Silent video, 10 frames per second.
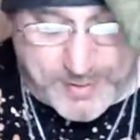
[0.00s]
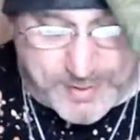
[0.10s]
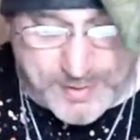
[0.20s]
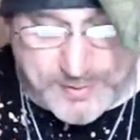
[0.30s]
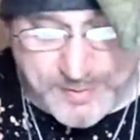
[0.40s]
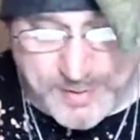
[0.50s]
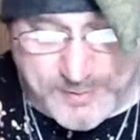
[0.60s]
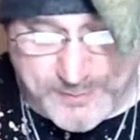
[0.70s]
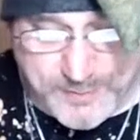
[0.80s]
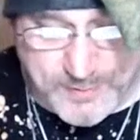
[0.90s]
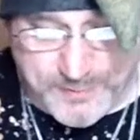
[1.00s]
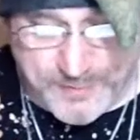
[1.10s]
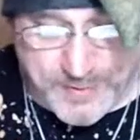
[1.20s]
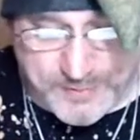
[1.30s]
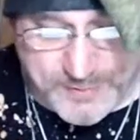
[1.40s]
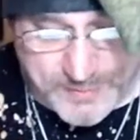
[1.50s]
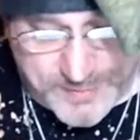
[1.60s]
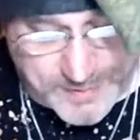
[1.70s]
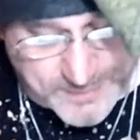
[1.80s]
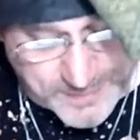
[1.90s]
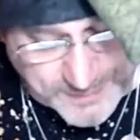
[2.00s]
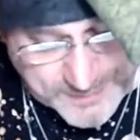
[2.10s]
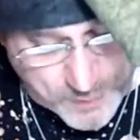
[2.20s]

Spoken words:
Oh, yeah, so that's 4, 5, 6. Is that 6?